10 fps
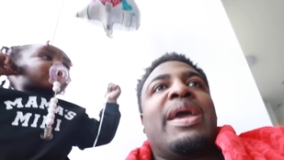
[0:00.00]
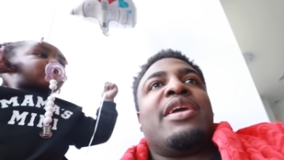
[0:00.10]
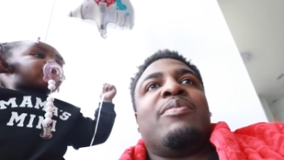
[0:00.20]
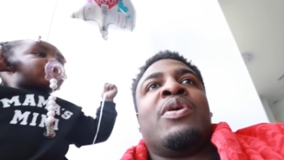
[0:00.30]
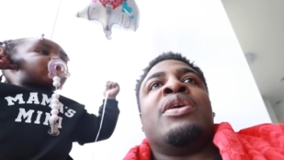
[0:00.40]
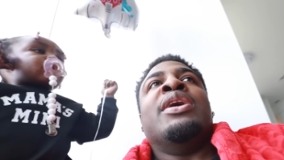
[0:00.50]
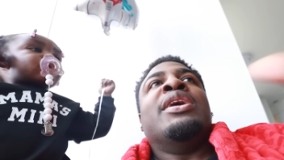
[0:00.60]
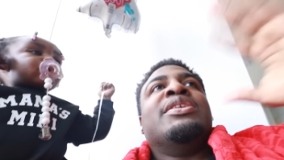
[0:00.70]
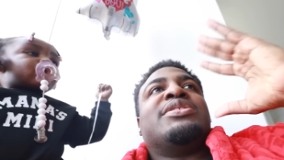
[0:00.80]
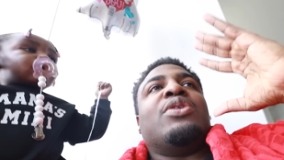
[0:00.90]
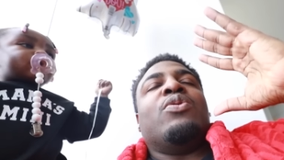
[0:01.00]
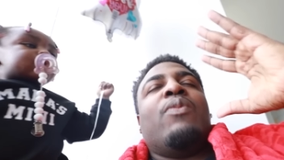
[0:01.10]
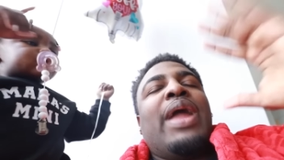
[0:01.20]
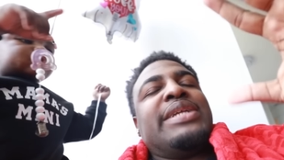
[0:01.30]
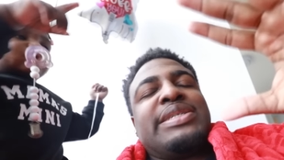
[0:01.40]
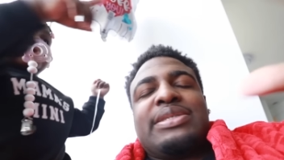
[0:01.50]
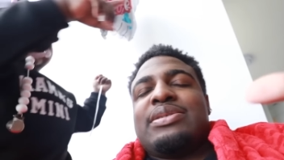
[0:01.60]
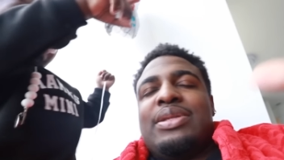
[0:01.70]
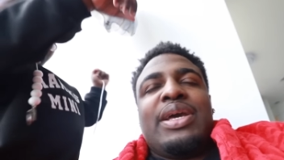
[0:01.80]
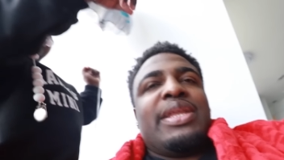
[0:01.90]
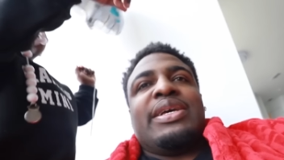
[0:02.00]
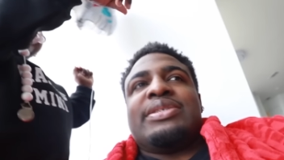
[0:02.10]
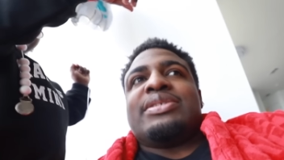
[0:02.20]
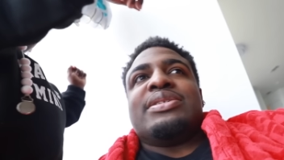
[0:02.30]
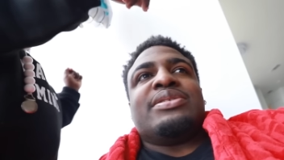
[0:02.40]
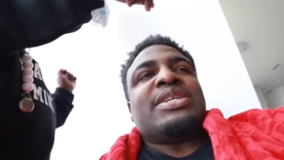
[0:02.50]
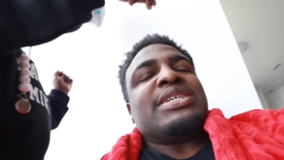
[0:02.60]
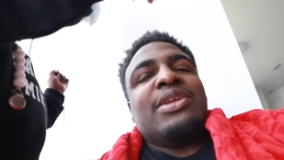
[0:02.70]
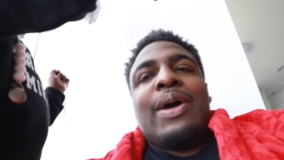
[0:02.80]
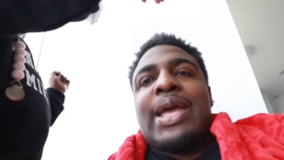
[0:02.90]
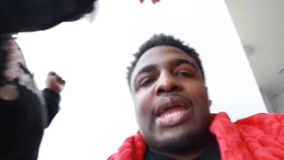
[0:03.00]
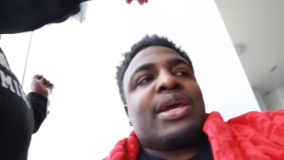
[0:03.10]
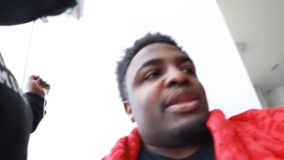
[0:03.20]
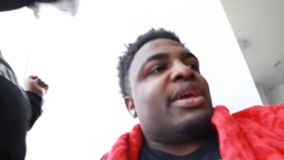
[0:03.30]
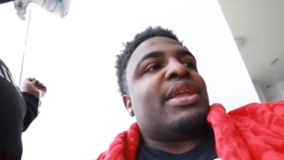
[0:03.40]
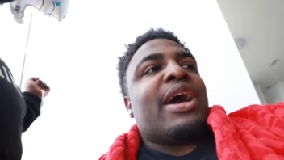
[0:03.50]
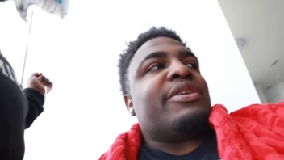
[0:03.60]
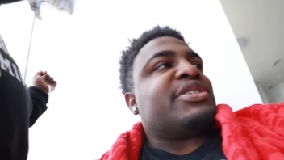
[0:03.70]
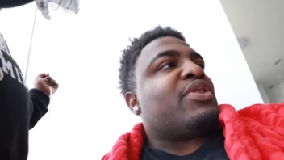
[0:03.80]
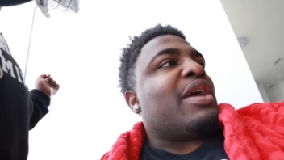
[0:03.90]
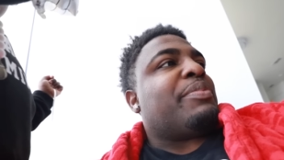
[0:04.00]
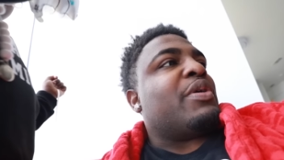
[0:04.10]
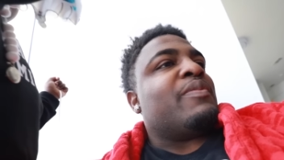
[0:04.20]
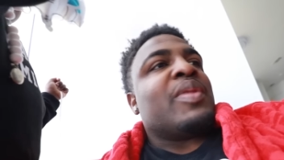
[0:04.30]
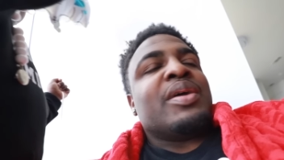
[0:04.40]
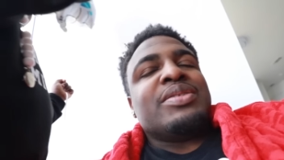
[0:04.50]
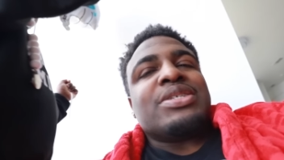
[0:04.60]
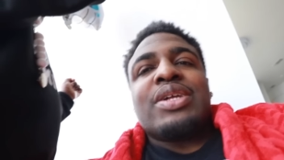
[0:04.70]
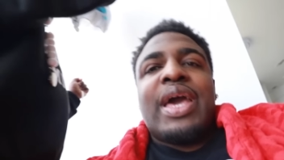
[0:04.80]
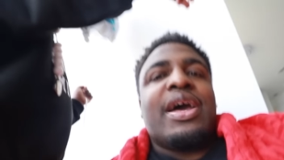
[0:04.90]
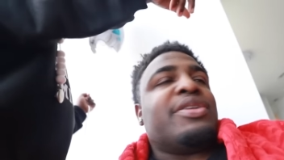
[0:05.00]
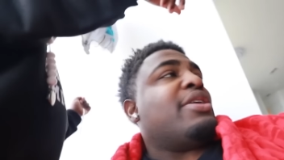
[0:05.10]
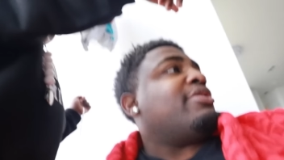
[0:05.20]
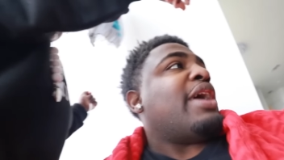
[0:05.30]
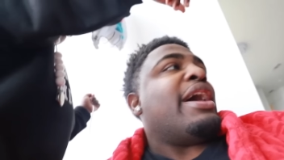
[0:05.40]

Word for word: made, bro. So when I just look at this, just know I gotta clean all this crap up. Just look at how dirty the